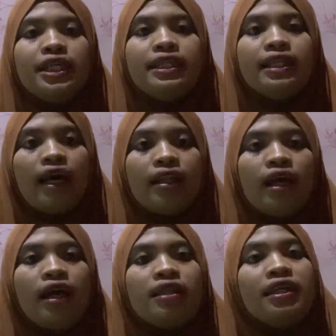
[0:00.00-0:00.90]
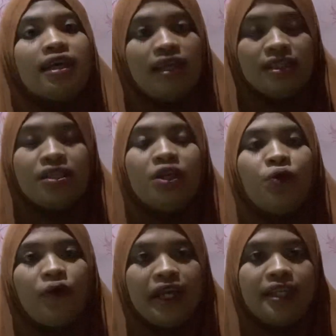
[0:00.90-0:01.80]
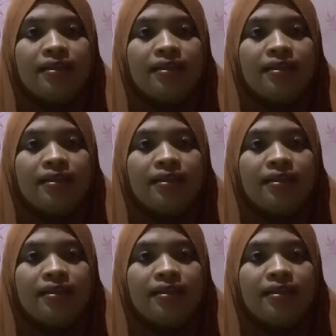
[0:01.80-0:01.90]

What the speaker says: not decrease her weight.